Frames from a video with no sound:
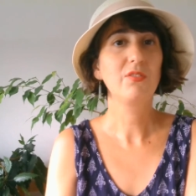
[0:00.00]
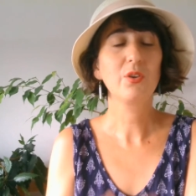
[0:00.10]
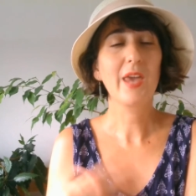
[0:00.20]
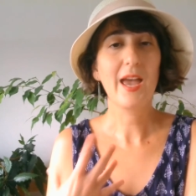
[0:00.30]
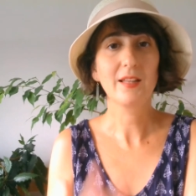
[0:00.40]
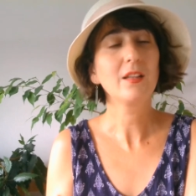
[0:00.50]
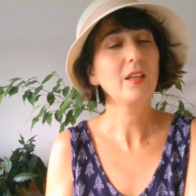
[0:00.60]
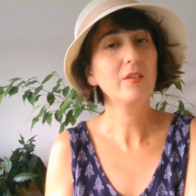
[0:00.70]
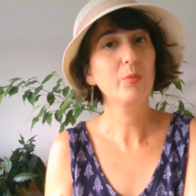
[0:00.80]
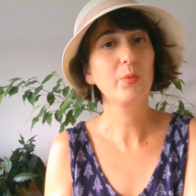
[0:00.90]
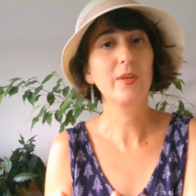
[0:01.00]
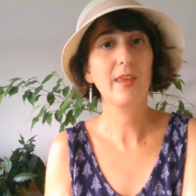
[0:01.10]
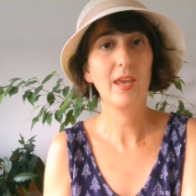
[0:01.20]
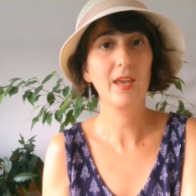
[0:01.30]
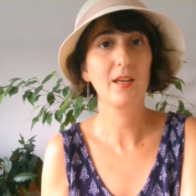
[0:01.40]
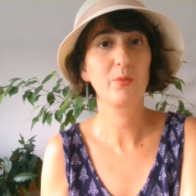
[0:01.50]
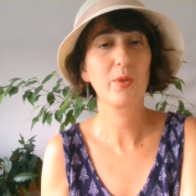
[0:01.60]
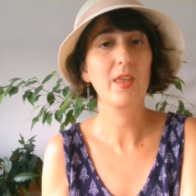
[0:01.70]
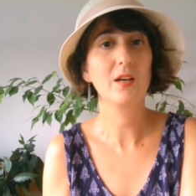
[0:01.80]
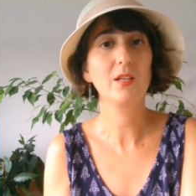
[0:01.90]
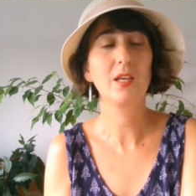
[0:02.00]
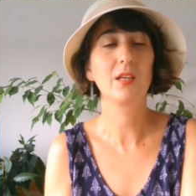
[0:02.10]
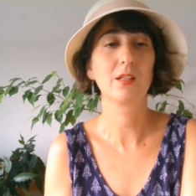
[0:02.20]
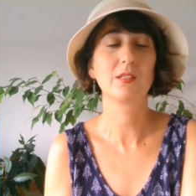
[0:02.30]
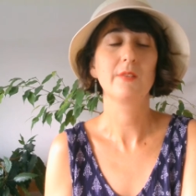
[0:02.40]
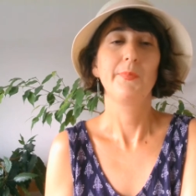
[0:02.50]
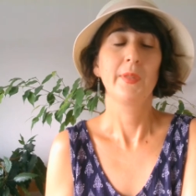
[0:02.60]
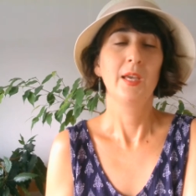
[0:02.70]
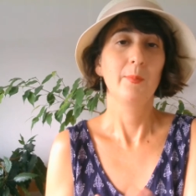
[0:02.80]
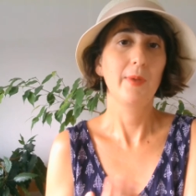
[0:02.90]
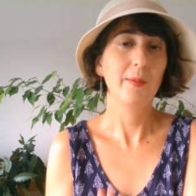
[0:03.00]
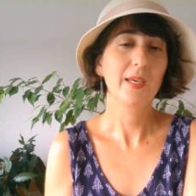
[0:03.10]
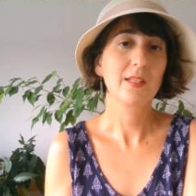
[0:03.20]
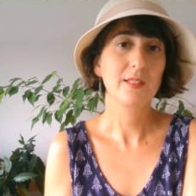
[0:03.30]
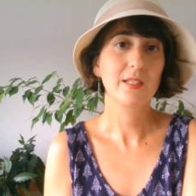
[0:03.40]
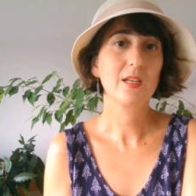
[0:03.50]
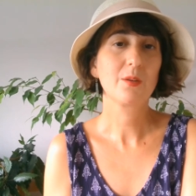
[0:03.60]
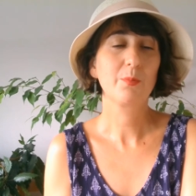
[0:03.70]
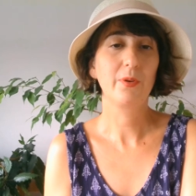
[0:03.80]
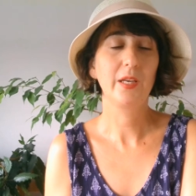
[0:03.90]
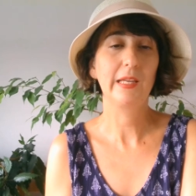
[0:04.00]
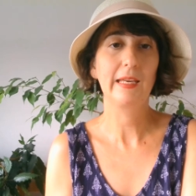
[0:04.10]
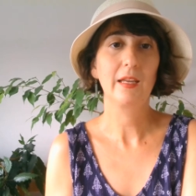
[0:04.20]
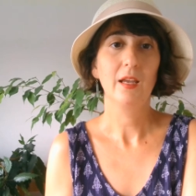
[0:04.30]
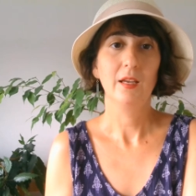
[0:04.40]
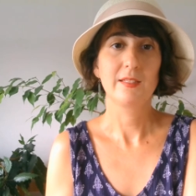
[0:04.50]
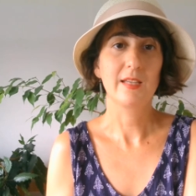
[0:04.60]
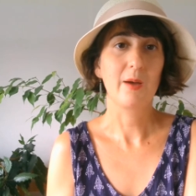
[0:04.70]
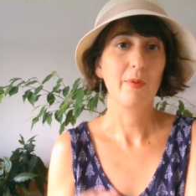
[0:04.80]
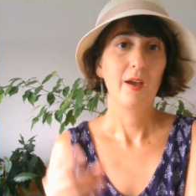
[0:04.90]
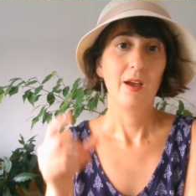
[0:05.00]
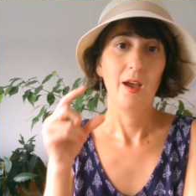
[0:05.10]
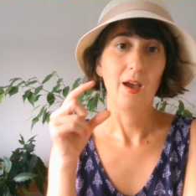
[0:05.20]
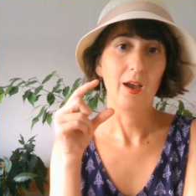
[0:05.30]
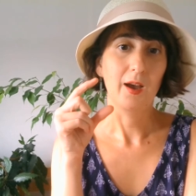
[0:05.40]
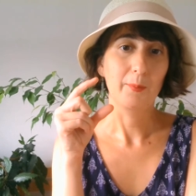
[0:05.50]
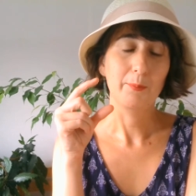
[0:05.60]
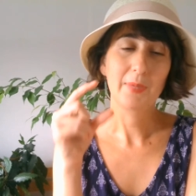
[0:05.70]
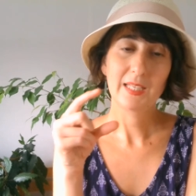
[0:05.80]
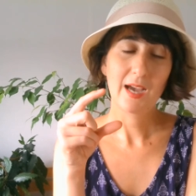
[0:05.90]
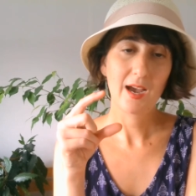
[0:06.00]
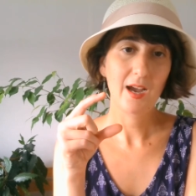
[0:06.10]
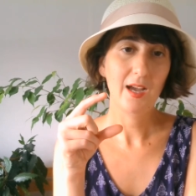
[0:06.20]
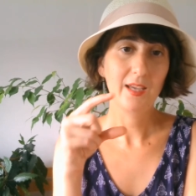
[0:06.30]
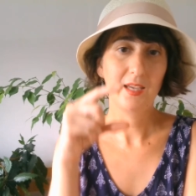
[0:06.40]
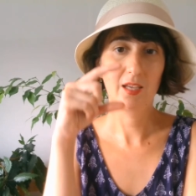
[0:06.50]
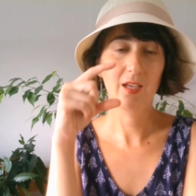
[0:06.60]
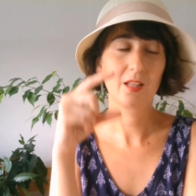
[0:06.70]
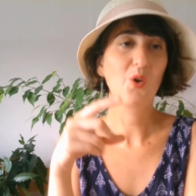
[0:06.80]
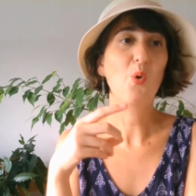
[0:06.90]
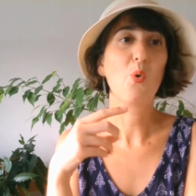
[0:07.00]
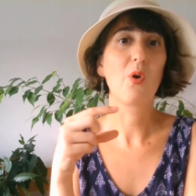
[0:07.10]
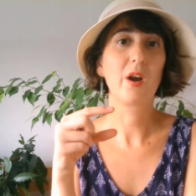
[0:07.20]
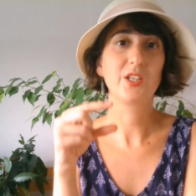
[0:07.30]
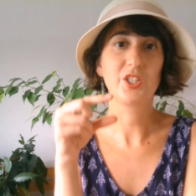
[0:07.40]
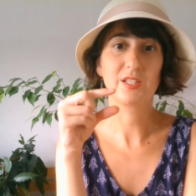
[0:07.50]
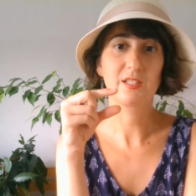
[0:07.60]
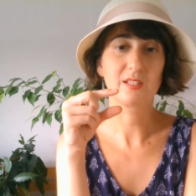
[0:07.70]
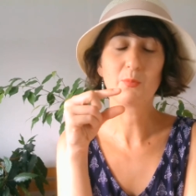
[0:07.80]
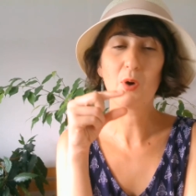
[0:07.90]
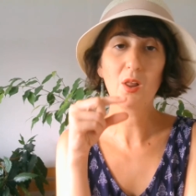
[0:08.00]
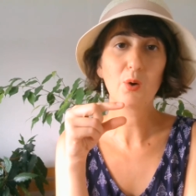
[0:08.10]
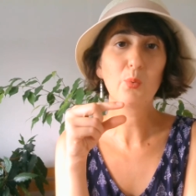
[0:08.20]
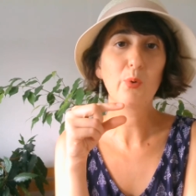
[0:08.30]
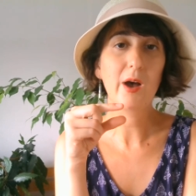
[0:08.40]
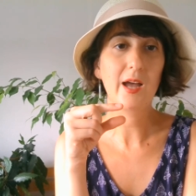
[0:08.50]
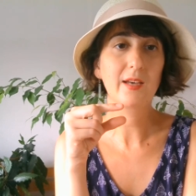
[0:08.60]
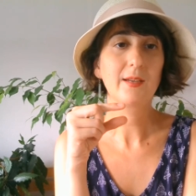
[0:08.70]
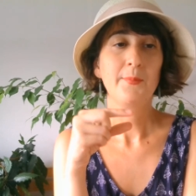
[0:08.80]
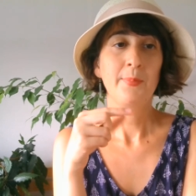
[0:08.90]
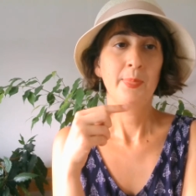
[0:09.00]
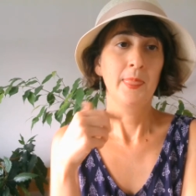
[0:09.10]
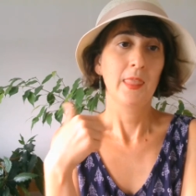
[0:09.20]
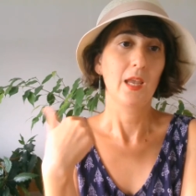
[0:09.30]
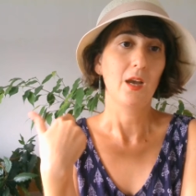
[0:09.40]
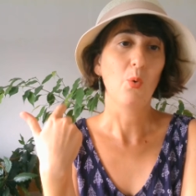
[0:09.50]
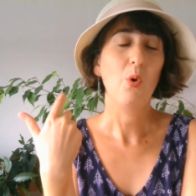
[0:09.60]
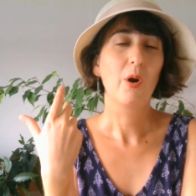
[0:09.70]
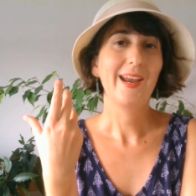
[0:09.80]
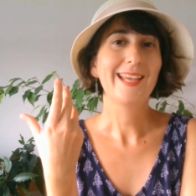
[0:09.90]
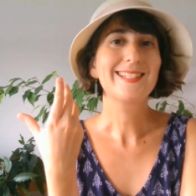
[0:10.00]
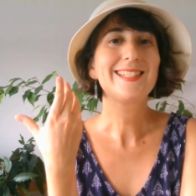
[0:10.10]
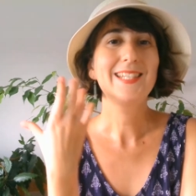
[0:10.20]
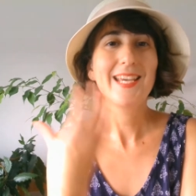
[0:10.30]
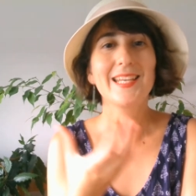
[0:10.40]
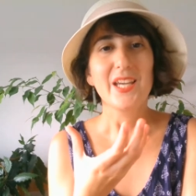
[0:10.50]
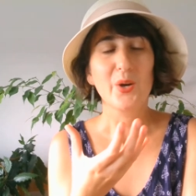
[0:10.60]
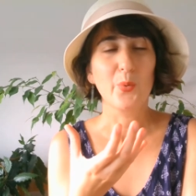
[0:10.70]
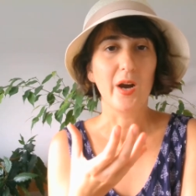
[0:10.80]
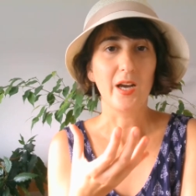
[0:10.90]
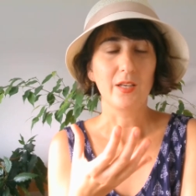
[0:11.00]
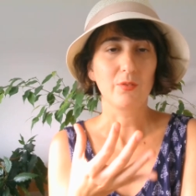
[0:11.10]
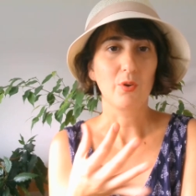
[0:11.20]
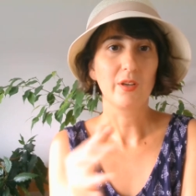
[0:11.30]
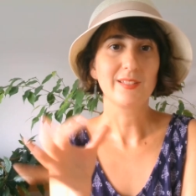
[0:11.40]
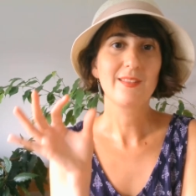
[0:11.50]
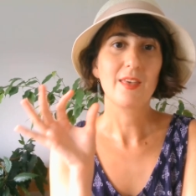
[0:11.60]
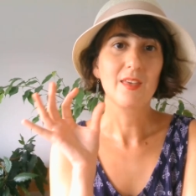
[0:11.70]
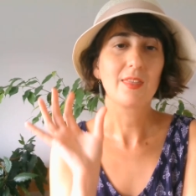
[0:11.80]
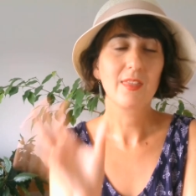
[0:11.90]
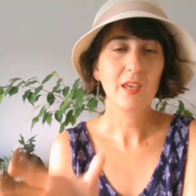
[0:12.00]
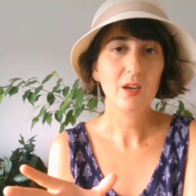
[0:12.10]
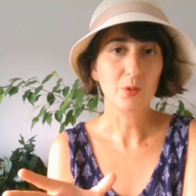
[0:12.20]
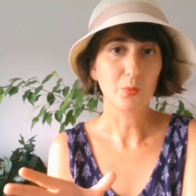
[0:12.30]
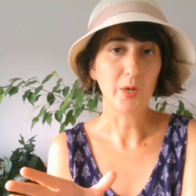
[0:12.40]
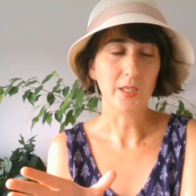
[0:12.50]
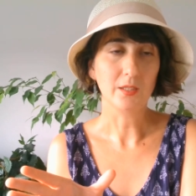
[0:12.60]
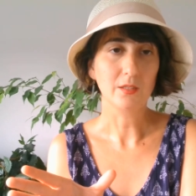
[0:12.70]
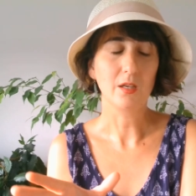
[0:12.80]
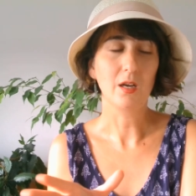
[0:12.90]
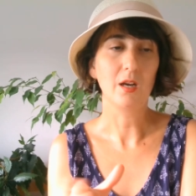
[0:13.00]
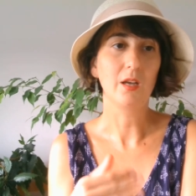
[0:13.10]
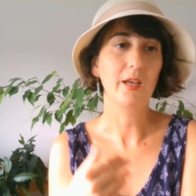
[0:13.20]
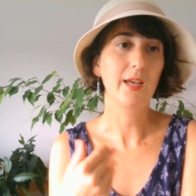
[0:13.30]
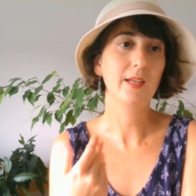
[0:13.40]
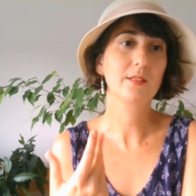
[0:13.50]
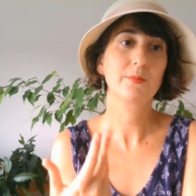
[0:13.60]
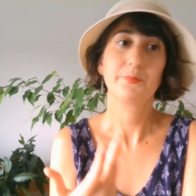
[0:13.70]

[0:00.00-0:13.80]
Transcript: can't live without heels, maybe consider bringing some mid-high heel, or just smaller one, or a steadier one, a thicker one, and